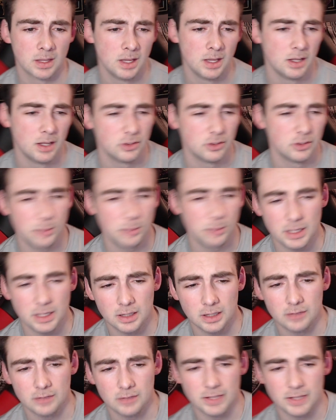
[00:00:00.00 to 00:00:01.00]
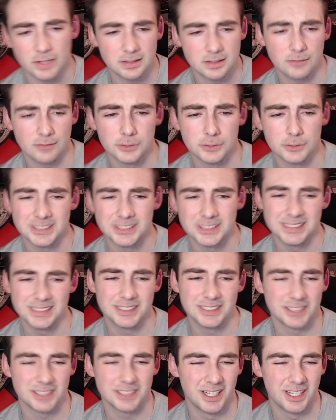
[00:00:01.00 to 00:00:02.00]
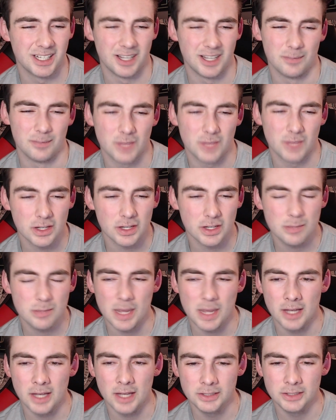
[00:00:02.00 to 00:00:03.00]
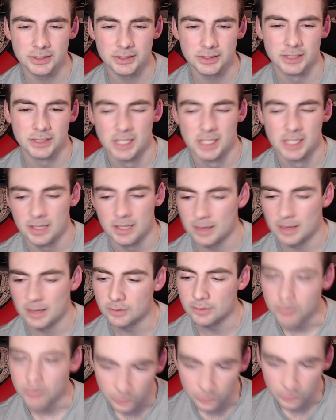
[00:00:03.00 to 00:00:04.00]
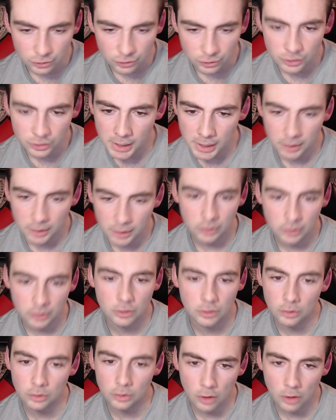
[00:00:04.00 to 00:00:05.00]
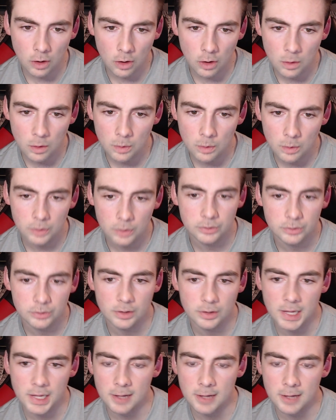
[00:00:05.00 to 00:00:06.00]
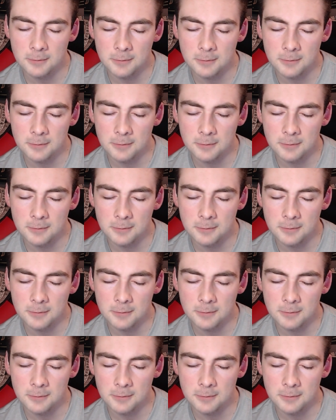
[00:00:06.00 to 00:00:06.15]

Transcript: Speaking of like differences, Lucky Pals, they have this like sick glow to them